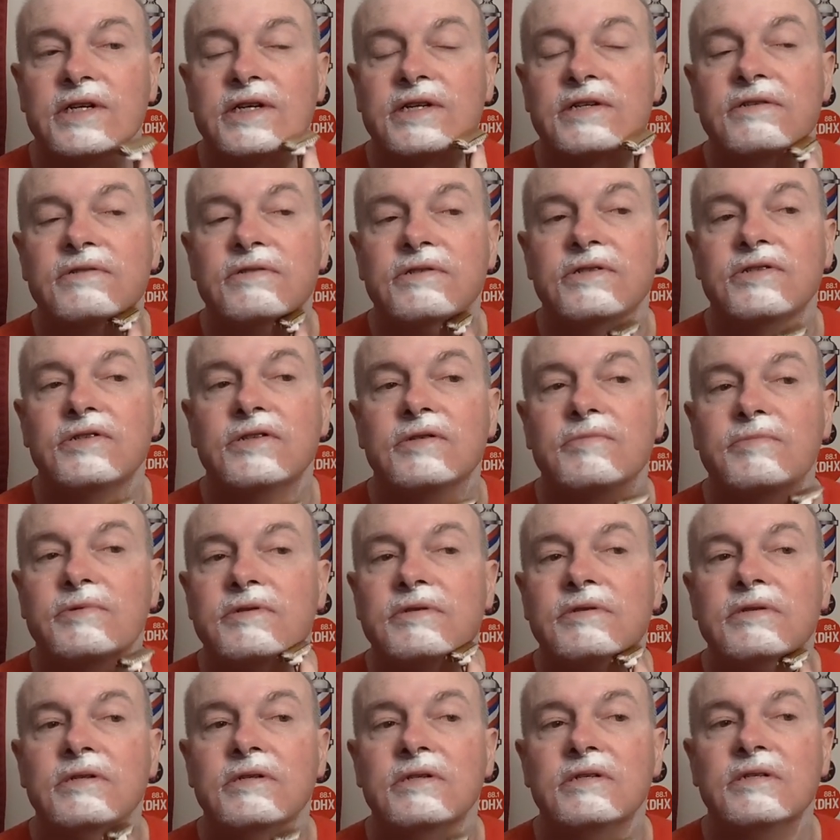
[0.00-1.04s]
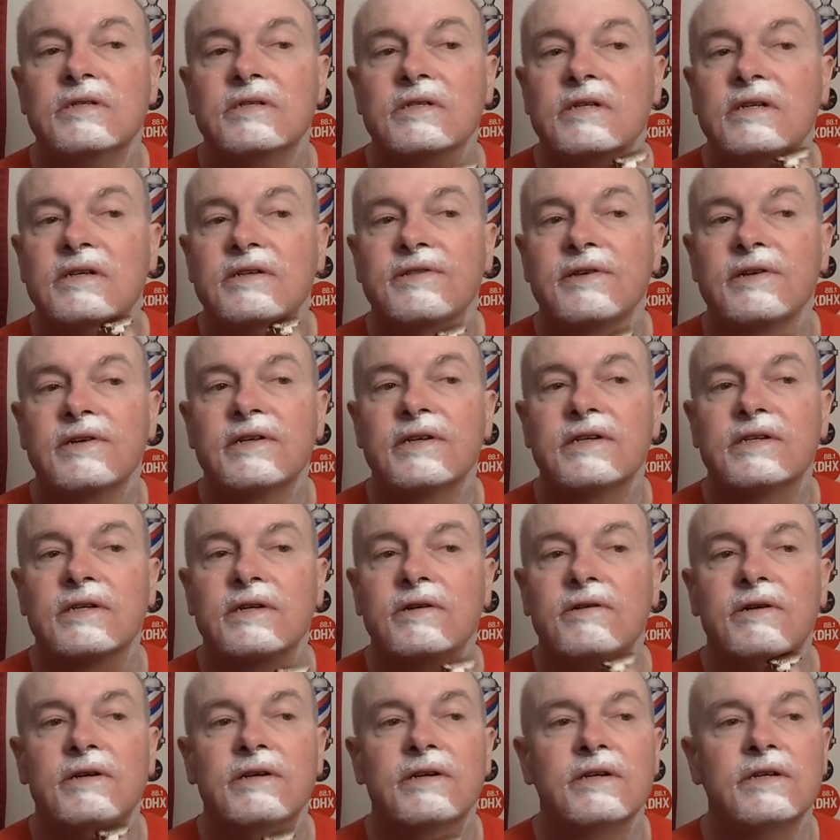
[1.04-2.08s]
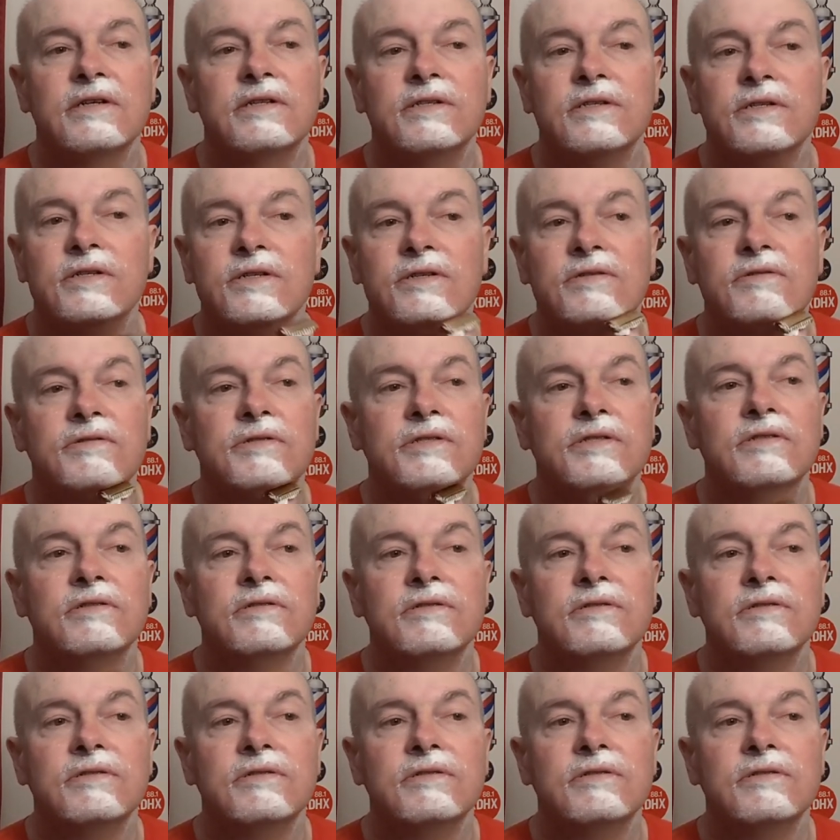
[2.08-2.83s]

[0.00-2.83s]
I don't know, but I thought I'd go ahead and use